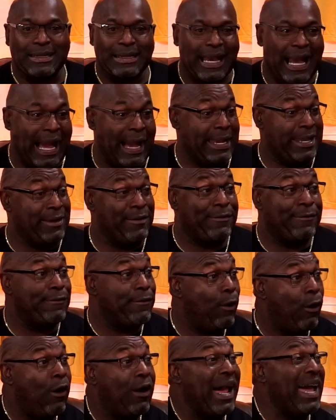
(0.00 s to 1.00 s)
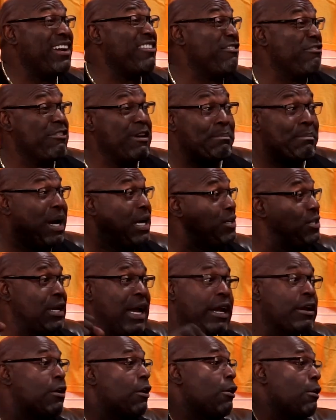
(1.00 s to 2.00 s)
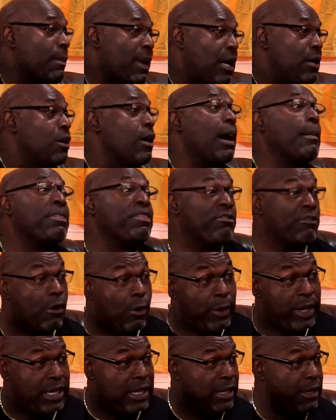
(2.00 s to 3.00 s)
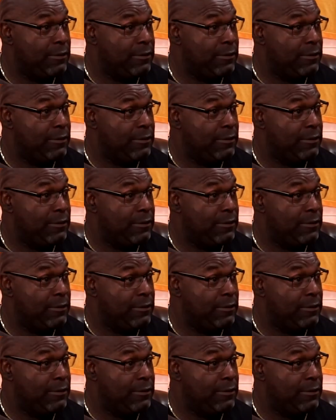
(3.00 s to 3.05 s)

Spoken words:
I could fall, I could rip I could hurt my, I'm throwing it.